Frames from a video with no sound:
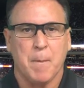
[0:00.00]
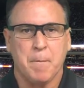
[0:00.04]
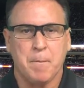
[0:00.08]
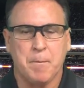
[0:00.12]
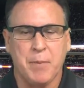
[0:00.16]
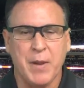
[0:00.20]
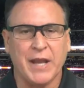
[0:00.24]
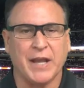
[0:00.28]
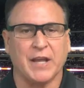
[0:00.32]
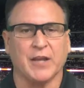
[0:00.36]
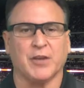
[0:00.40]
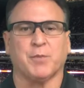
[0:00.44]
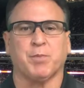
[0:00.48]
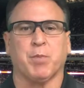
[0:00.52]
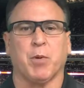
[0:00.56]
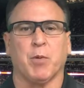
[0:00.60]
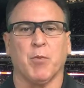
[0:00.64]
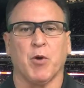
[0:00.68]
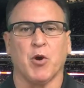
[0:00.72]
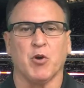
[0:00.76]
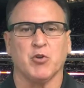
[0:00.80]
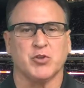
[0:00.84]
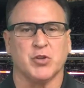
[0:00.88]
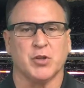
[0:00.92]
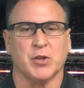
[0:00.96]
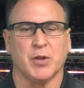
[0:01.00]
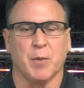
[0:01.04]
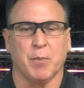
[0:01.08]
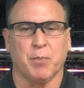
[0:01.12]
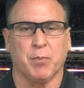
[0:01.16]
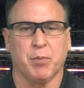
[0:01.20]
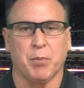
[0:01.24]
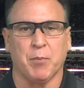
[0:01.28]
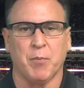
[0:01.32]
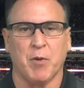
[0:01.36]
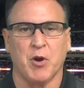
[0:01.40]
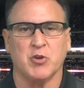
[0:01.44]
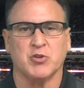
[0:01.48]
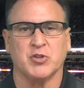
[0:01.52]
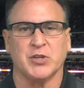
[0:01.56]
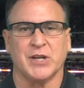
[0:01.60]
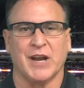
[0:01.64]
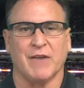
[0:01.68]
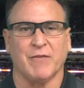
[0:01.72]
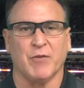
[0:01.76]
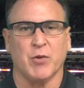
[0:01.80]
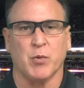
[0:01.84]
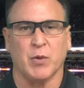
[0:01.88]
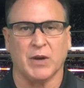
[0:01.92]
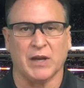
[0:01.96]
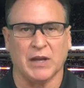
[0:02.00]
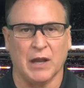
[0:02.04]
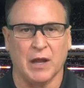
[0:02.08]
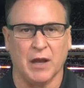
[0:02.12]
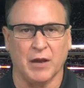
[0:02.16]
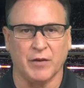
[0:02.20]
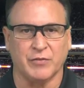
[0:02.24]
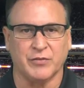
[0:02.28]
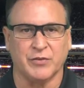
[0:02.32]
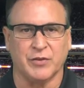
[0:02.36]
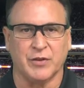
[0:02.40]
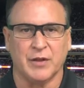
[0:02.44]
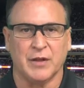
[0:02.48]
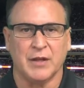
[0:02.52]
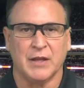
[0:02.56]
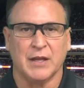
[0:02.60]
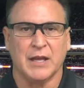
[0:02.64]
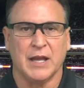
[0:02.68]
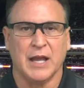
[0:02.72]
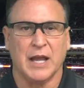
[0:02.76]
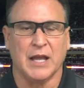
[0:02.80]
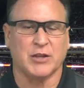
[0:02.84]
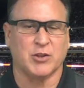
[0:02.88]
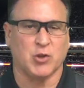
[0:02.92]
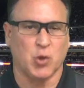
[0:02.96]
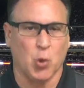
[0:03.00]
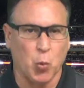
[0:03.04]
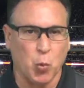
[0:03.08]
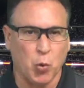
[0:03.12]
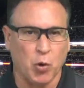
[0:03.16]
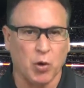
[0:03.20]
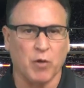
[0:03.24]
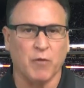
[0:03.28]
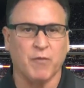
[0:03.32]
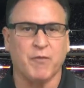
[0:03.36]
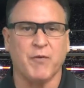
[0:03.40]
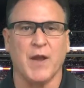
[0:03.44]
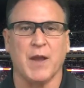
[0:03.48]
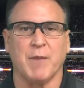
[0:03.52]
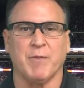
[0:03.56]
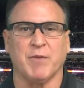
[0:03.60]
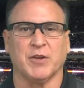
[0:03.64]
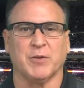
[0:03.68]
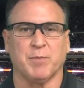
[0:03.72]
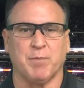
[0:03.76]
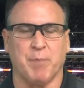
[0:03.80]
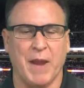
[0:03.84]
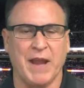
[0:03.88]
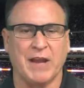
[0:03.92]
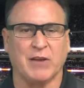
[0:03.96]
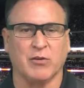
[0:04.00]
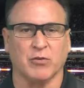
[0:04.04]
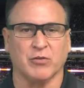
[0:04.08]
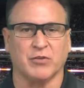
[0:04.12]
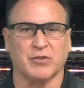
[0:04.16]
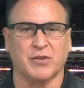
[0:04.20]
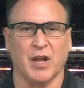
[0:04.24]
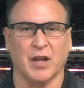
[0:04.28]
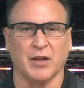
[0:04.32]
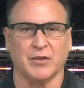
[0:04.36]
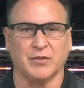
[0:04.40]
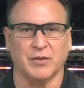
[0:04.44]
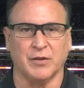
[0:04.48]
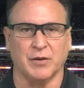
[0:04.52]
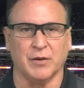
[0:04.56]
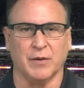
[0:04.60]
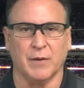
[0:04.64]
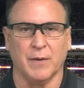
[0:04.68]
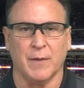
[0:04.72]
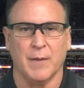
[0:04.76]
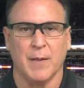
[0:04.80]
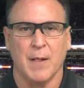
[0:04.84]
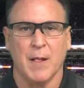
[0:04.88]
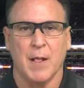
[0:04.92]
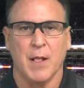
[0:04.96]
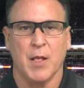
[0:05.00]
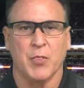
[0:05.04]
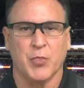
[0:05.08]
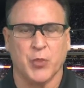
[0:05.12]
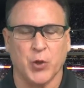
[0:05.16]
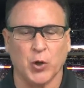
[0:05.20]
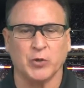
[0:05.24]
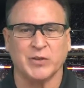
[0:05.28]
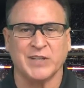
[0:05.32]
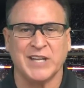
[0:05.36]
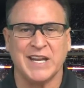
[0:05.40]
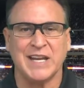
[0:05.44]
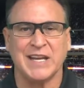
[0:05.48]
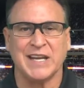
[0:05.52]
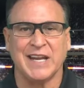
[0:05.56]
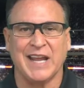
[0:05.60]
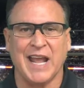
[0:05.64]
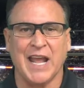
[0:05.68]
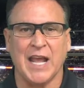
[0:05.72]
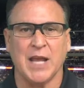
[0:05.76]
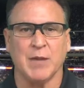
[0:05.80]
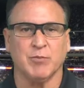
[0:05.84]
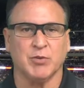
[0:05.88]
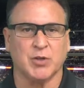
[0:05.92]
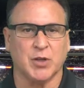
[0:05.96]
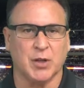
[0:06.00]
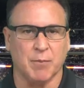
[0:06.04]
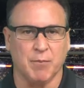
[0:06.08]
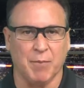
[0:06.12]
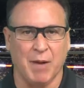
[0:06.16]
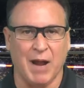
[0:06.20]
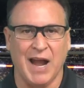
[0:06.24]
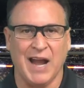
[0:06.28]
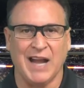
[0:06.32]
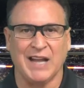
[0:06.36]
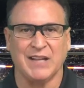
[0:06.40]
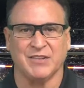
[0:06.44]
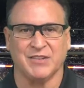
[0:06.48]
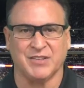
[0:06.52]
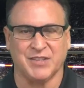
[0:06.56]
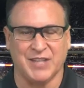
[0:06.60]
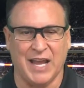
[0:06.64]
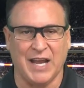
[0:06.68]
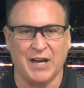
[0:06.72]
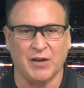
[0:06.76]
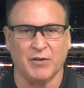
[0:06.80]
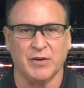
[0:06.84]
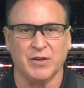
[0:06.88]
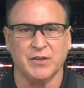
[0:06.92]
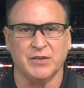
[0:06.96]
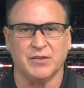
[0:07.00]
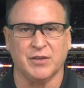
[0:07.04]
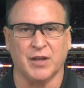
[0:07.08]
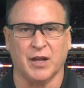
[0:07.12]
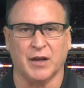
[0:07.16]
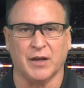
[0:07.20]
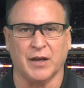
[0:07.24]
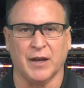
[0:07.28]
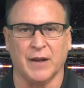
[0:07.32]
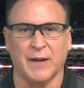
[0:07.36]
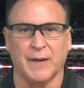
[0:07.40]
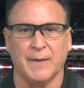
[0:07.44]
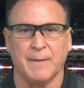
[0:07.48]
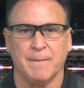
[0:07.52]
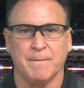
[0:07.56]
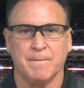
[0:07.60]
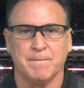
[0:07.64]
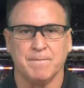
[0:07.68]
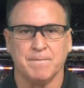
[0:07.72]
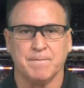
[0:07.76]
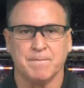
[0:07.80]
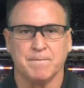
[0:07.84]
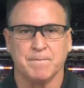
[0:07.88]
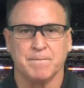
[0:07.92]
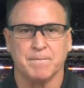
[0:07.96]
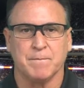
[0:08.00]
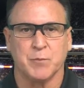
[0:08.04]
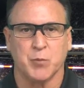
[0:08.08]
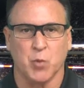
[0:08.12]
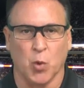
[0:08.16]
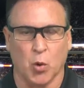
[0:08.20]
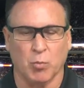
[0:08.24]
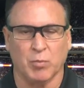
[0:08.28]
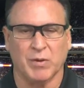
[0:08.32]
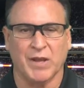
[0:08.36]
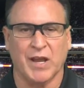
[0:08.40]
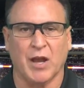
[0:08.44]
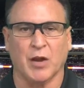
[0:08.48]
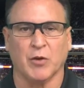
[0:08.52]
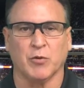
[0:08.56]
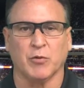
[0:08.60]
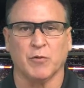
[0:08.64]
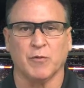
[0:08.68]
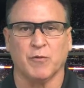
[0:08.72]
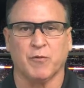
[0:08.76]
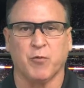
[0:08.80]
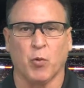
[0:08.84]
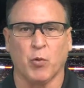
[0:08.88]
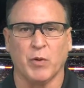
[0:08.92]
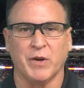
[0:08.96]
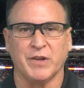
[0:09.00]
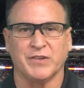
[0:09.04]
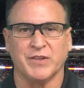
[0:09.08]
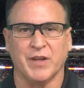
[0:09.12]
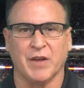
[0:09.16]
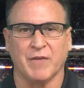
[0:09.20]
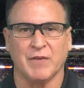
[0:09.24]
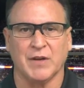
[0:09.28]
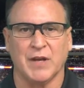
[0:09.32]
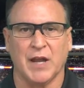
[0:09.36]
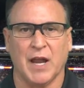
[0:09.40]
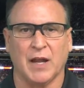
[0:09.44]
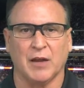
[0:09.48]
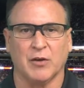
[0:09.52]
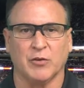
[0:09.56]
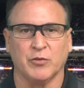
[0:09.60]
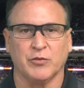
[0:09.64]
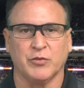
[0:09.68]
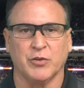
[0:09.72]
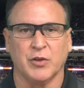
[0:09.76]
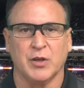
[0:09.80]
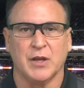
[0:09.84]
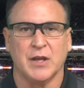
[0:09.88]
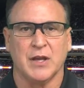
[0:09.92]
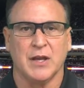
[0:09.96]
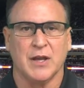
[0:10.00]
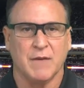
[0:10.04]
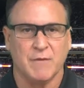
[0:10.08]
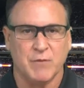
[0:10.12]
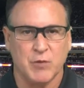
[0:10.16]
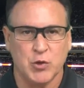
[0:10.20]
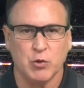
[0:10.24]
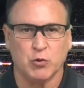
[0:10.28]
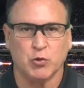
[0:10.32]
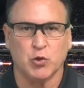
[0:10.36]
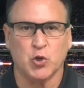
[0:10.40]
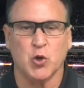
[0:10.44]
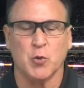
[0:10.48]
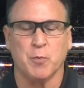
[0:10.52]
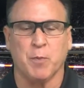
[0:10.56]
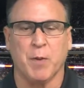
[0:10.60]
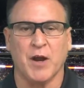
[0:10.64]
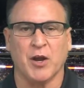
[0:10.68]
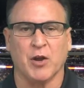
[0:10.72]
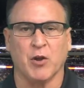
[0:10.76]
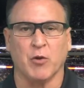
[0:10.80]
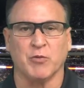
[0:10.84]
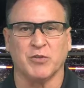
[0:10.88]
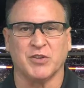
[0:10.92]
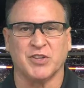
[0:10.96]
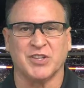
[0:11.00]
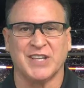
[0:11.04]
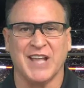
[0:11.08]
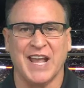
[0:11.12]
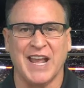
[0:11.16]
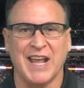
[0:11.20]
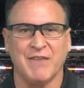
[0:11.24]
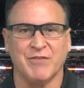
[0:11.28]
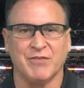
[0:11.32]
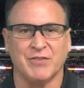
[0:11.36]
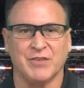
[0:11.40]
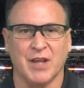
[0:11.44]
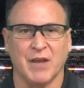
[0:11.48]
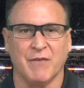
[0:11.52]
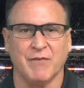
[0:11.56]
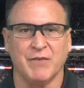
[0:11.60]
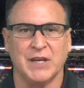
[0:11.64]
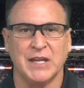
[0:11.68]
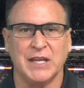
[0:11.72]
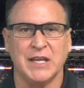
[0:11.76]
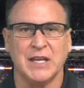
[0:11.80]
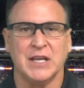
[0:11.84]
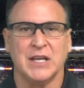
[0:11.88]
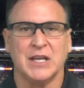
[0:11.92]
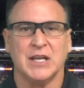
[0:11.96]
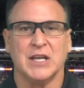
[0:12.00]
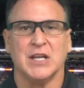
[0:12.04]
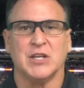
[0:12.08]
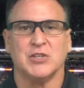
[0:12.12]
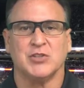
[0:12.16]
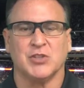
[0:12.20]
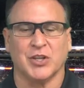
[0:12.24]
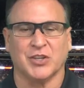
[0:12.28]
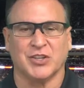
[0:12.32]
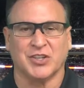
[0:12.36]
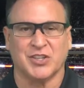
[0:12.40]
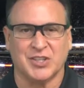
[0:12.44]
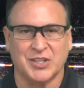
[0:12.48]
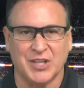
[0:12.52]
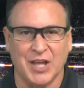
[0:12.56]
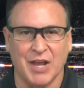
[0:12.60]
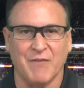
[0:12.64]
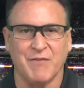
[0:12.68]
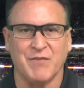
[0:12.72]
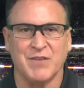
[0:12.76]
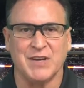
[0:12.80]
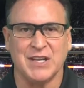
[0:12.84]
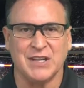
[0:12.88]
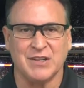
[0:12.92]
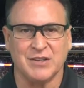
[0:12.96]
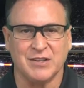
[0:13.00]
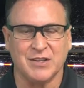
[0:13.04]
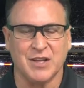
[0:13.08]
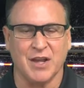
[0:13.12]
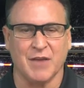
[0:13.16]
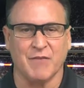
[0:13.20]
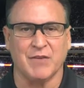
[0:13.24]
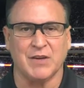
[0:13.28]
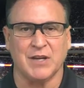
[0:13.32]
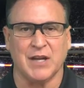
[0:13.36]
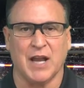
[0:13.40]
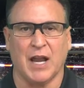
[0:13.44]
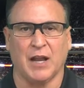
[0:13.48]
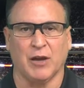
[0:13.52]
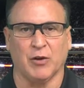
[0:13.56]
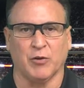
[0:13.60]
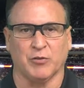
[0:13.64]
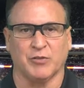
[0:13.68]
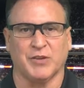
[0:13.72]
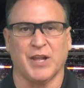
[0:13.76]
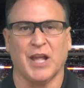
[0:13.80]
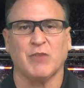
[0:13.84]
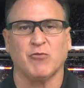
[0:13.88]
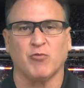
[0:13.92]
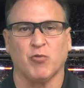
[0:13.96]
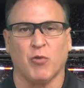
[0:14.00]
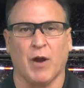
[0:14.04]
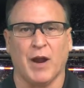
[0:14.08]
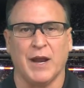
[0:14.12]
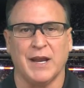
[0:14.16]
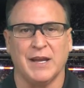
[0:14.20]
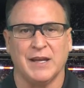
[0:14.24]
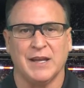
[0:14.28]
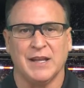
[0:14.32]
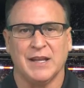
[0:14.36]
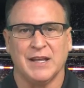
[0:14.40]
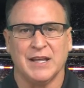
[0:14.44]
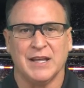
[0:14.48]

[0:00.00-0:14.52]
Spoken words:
biggest promotion, the promotion everyone loves. It's the world-famous Baker's Dozen. 13 games combined, Saturday and Sunday, normally $147. If you use coupon code SAVE70, just $77. That's right,